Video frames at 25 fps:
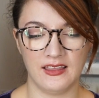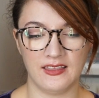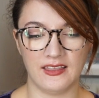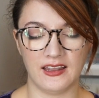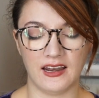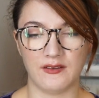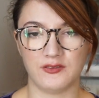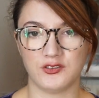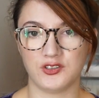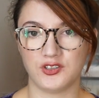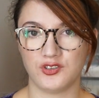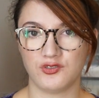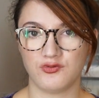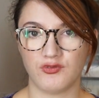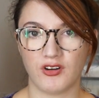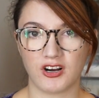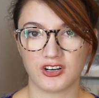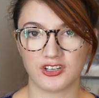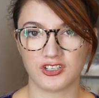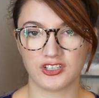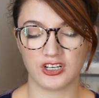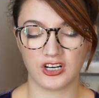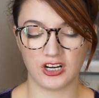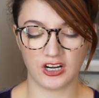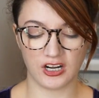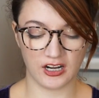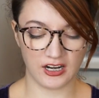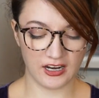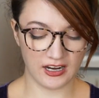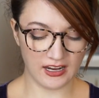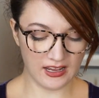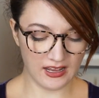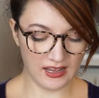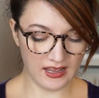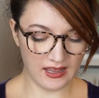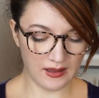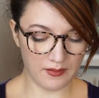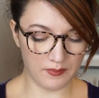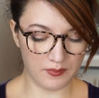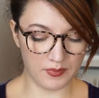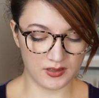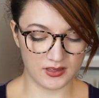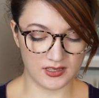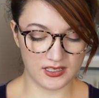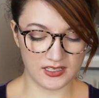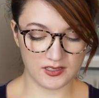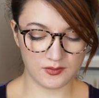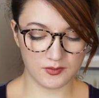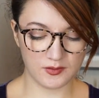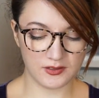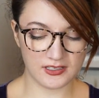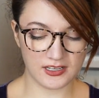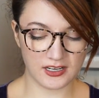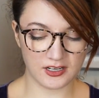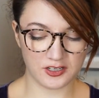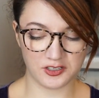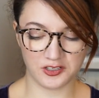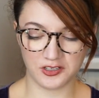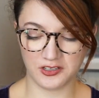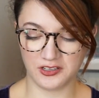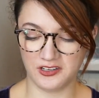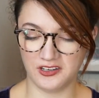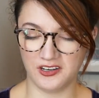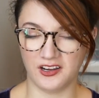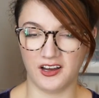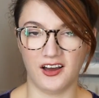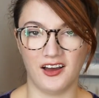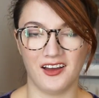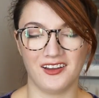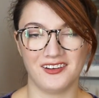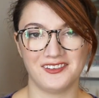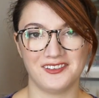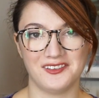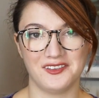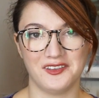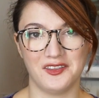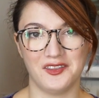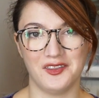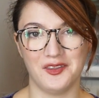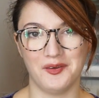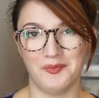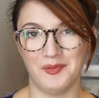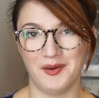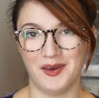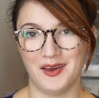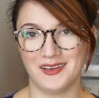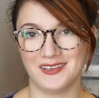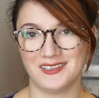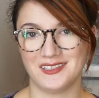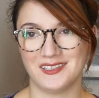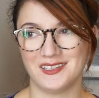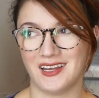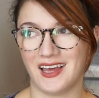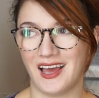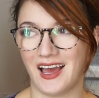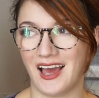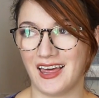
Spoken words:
have structure, but this was actually not the best.